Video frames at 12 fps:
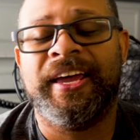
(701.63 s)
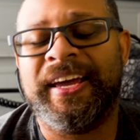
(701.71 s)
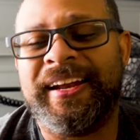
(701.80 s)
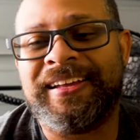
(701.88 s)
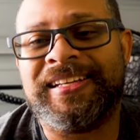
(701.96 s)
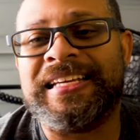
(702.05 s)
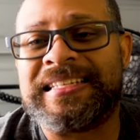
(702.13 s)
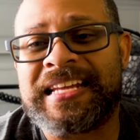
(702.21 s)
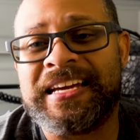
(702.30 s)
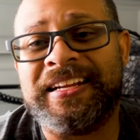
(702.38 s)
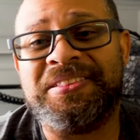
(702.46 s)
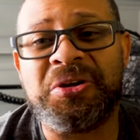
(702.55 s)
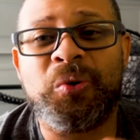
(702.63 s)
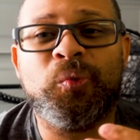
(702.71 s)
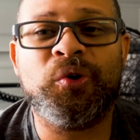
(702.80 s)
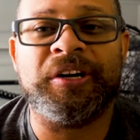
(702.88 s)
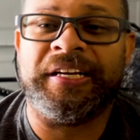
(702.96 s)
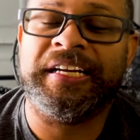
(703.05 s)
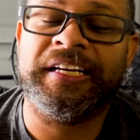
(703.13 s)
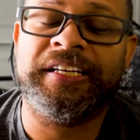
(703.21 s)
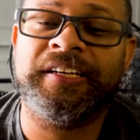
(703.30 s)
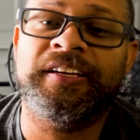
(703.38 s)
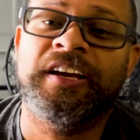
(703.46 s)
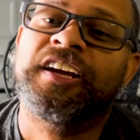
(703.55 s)
And as I stated, there weren't
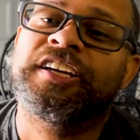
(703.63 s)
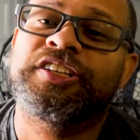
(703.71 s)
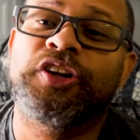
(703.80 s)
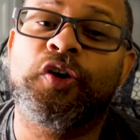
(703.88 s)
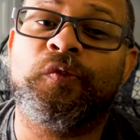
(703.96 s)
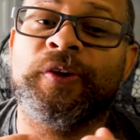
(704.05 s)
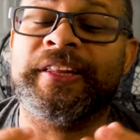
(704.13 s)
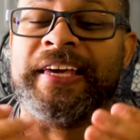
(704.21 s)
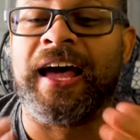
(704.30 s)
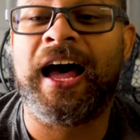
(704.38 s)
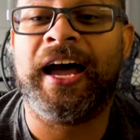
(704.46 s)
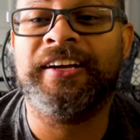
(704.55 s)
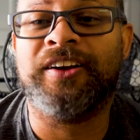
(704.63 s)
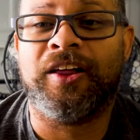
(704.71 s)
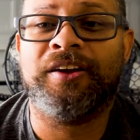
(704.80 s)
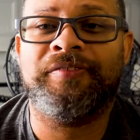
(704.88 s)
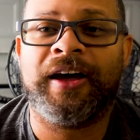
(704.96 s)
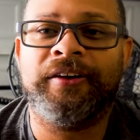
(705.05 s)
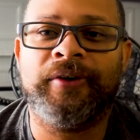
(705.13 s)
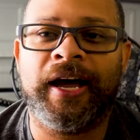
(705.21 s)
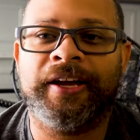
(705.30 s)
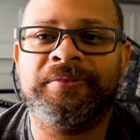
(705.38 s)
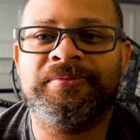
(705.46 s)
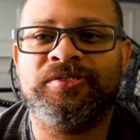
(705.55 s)
any, you know, really high dollar value
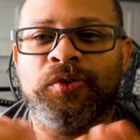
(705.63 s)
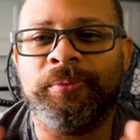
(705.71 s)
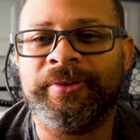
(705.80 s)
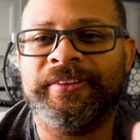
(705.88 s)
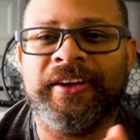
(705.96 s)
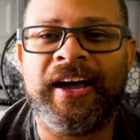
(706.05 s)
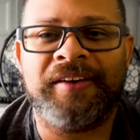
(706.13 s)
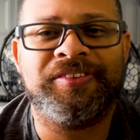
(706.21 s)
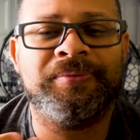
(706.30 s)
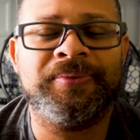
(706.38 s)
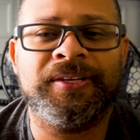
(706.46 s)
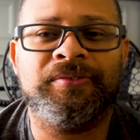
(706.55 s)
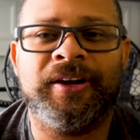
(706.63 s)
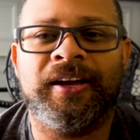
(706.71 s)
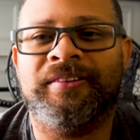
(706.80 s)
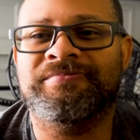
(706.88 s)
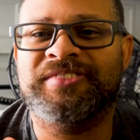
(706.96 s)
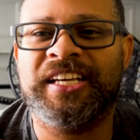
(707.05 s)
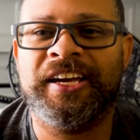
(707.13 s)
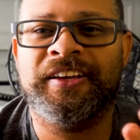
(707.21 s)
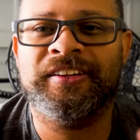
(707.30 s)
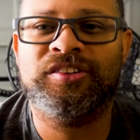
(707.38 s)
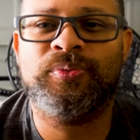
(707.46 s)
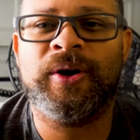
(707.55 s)
items. Normally they'll have something around
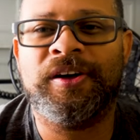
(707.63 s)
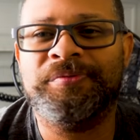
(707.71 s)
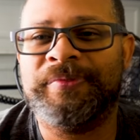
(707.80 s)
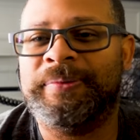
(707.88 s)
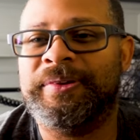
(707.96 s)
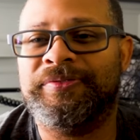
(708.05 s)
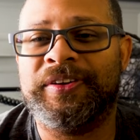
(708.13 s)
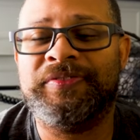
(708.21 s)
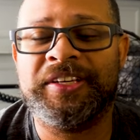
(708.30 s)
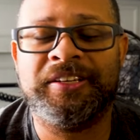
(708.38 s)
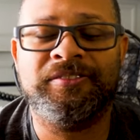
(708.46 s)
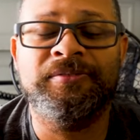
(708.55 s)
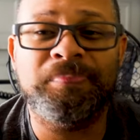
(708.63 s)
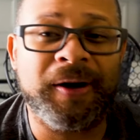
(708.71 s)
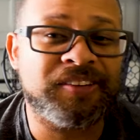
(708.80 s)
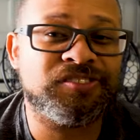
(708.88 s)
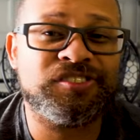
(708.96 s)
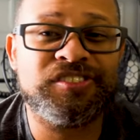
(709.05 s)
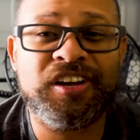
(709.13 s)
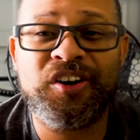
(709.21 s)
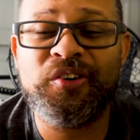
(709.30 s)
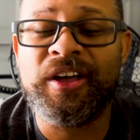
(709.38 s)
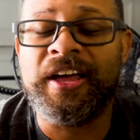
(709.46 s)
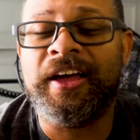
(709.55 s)
10, 12, maybe 15 bucks or
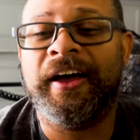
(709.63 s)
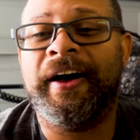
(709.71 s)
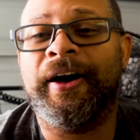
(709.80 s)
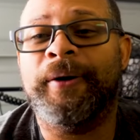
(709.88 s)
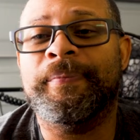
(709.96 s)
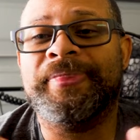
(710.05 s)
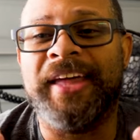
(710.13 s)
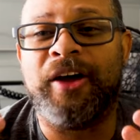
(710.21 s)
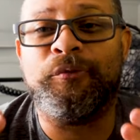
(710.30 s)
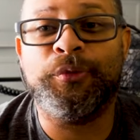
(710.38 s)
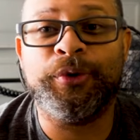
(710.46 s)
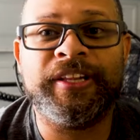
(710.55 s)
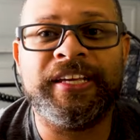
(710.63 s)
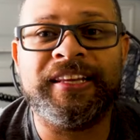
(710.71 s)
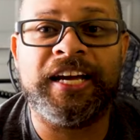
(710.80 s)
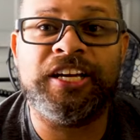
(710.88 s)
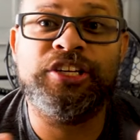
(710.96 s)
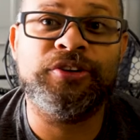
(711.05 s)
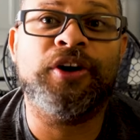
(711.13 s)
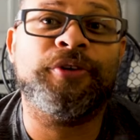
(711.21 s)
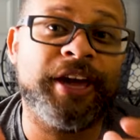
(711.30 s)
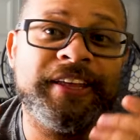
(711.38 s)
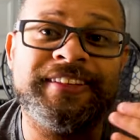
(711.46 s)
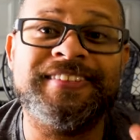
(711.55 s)
so that really let you know,
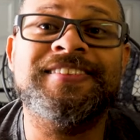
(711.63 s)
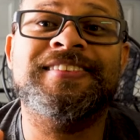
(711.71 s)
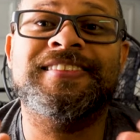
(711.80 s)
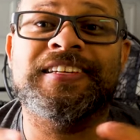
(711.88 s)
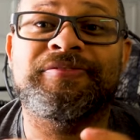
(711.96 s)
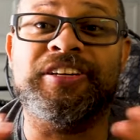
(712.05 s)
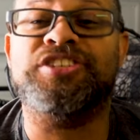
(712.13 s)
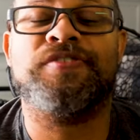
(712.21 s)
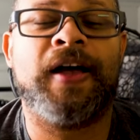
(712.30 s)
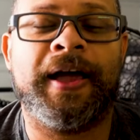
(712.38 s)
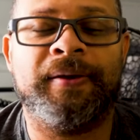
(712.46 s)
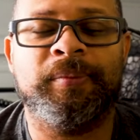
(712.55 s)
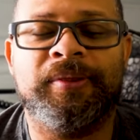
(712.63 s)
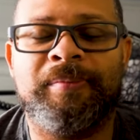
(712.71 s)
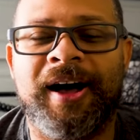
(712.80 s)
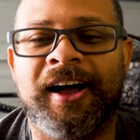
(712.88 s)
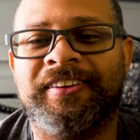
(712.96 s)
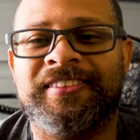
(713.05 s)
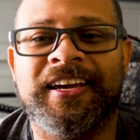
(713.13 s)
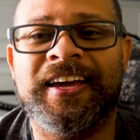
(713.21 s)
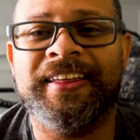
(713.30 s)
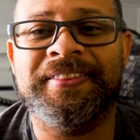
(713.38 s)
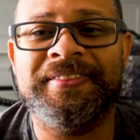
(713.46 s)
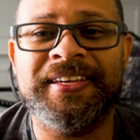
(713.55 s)
hey, this is the feature item of the box.
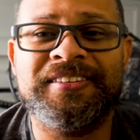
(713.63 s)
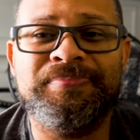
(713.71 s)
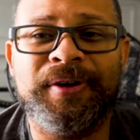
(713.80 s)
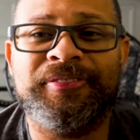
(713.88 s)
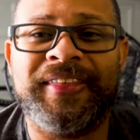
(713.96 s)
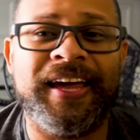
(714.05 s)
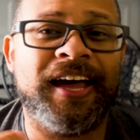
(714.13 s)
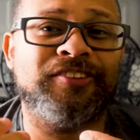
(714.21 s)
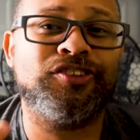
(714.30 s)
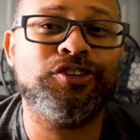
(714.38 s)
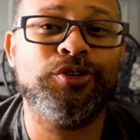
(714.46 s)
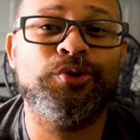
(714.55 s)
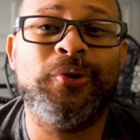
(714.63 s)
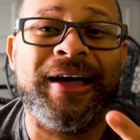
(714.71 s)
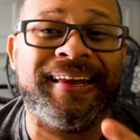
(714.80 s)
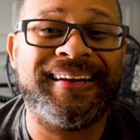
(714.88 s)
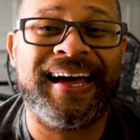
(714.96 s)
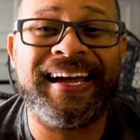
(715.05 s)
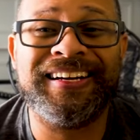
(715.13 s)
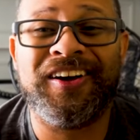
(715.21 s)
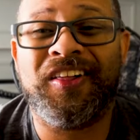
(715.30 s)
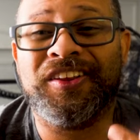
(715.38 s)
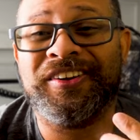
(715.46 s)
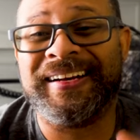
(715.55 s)
This month they had 2
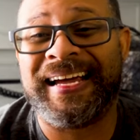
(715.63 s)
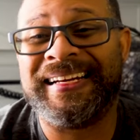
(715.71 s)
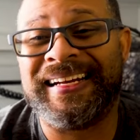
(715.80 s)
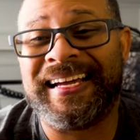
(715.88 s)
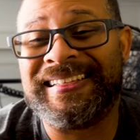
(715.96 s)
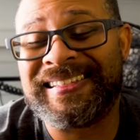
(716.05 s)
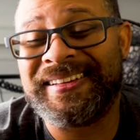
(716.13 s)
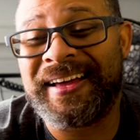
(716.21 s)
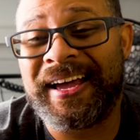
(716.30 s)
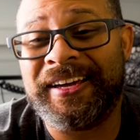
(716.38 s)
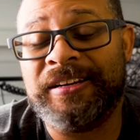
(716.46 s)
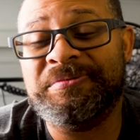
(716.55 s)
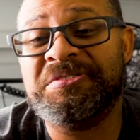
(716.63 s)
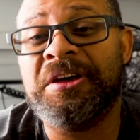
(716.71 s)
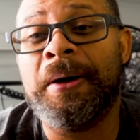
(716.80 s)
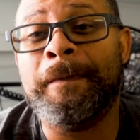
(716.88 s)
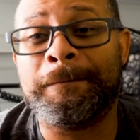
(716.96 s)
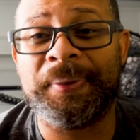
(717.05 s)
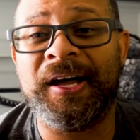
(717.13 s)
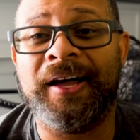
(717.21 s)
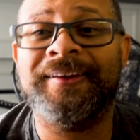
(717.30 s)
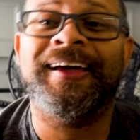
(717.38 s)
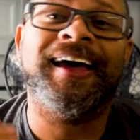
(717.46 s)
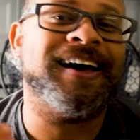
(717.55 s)
$9.99 items,
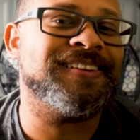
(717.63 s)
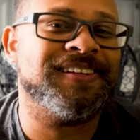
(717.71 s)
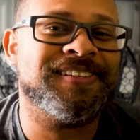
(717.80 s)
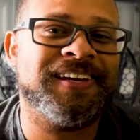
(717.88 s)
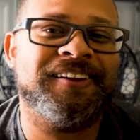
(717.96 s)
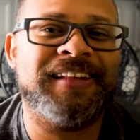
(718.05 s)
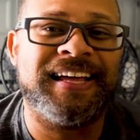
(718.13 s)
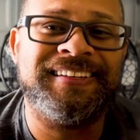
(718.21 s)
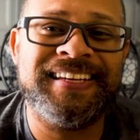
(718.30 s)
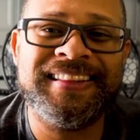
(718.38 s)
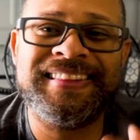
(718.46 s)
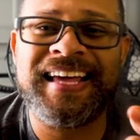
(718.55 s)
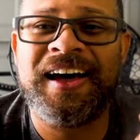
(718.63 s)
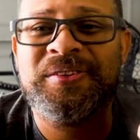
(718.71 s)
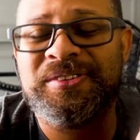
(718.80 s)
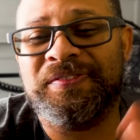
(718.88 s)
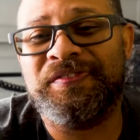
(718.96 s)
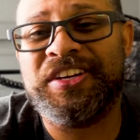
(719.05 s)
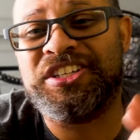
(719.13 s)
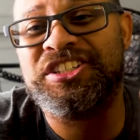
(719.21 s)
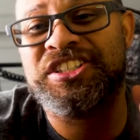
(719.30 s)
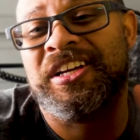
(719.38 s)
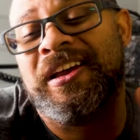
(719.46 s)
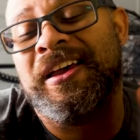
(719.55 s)
but as I stated, that 10,000
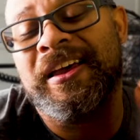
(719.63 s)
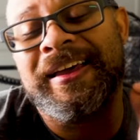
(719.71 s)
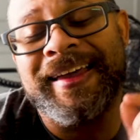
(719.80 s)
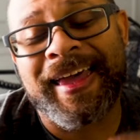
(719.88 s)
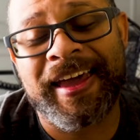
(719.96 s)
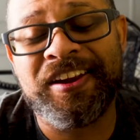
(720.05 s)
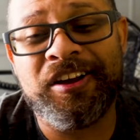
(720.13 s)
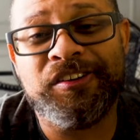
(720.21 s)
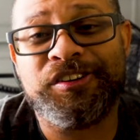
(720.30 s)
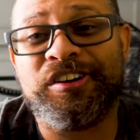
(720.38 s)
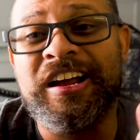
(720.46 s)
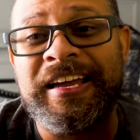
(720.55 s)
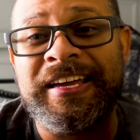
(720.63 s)
fish headhunter